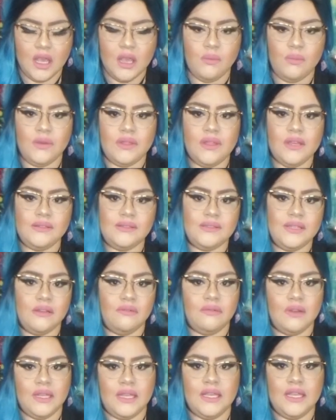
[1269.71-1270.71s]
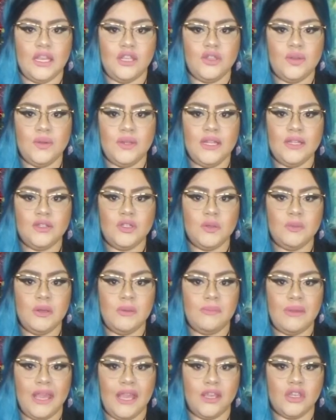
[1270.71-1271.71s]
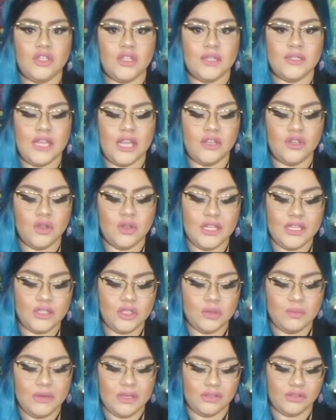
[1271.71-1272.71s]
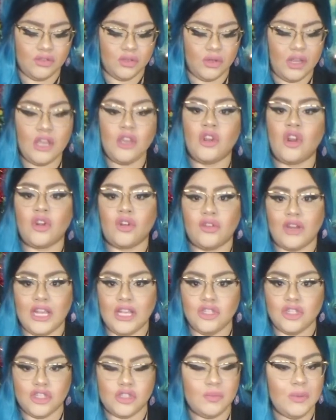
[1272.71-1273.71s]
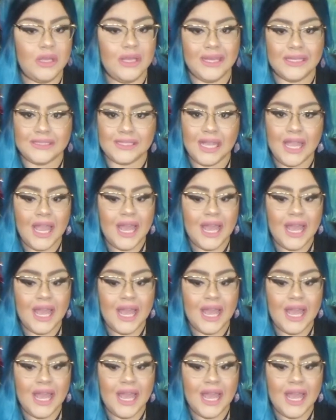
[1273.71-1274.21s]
With this said right here, you need to be patient and you need to be strong and courageous, because